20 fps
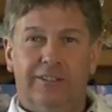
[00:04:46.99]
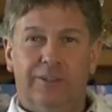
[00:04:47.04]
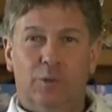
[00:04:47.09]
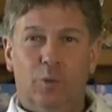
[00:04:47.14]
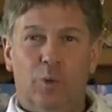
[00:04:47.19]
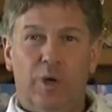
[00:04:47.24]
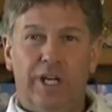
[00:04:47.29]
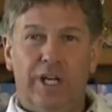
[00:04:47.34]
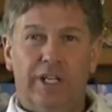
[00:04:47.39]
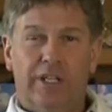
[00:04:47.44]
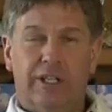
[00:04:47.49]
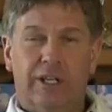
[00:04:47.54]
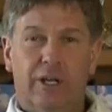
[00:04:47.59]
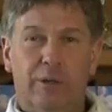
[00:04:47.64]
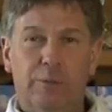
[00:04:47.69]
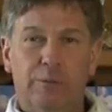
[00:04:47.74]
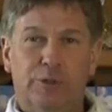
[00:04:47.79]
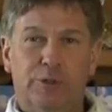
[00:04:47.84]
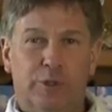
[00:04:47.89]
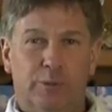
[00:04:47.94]
when it
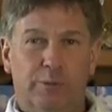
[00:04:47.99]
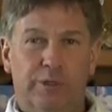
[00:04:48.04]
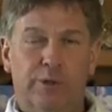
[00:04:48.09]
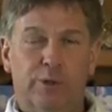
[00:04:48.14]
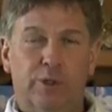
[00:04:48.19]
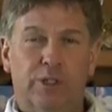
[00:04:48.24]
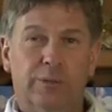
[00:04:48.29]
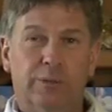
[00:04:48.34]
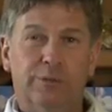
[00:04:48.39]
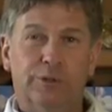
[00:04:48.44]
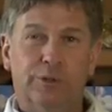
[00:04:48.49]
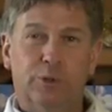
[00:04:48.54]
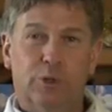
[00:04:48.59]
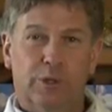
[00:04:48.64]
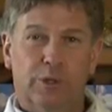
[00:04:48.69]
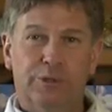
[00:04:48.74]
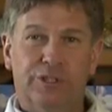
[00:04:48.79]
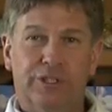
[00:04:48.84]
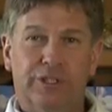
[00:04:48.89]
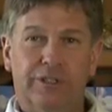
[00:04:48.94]
comes to mineral
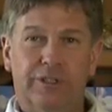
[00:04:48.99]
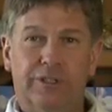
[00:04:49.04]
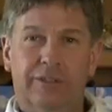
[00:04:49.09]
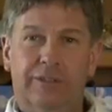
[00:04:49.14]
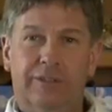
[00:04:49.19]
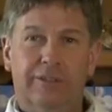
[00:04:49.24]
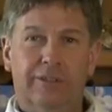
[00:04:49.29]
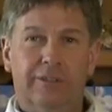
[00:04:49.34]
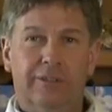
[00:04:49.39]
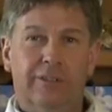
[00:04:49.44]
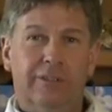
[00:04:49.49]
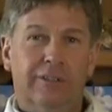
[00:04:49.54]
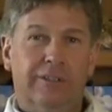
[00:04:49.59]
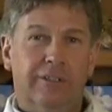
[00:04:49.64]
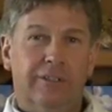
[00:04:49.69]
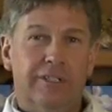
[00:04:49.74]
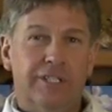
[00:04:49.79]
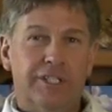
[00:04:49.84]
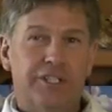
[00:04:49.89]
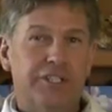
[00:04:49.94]
absorption,
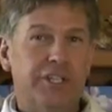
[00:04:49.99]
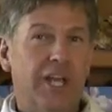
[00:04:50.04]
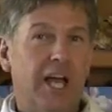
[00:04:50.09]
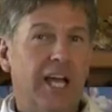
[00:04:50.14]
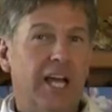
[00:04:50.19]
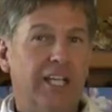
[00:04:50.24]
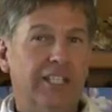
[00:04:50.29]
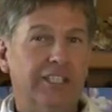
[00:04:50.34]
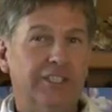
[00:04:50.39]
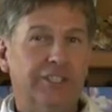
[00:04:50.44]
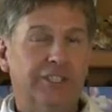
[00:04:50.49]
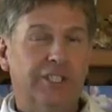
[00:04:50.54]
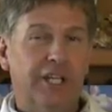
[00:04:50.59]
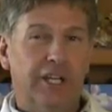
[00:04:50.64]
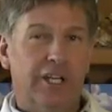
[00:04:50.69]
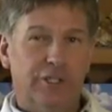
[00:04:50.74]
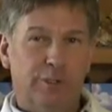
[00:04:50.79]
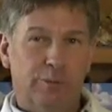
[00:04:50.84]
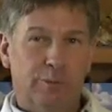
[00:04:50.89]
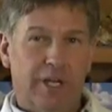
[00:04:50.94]
size
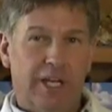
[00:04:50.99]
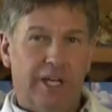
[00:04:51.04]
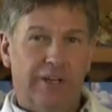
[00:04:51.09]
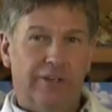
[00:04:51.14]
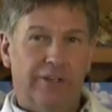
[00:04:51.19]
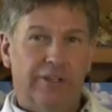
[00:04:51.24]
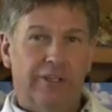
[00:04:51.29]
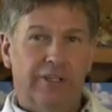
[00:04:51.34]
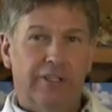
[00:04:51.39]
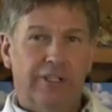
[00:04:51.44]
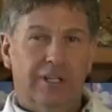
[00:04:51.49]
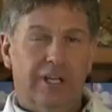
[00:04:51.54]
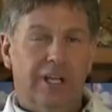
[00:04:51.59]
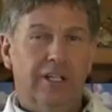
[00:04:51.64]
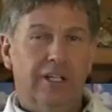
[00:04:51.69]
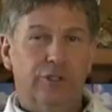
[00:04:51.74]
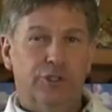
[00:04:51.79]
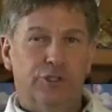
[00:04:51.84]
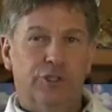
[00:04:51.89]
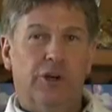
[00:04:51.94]
does matter
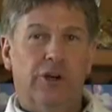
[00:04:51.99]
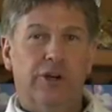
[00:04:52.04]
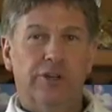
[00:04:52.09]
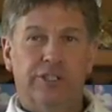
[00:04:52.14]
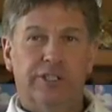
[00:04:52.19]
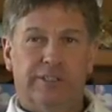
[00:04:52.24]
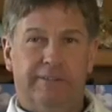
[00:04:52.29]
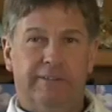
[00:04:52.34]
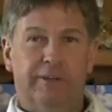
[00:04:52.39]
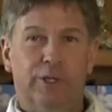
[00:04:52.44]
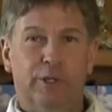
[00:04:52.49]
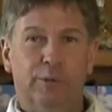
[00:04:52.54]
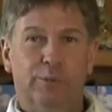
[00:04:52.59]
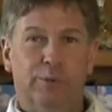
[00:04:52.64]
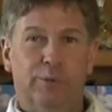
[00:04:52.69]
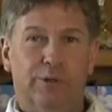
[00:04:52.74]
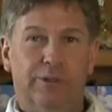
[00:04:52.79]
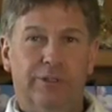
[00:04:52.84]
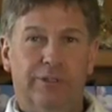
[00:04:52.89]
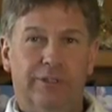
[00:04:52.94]
and charge is very
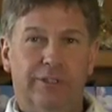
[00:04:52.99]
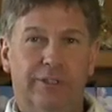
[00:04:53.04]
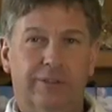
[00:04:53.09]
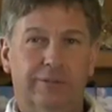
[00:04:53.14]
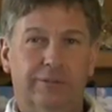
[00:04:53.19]
important.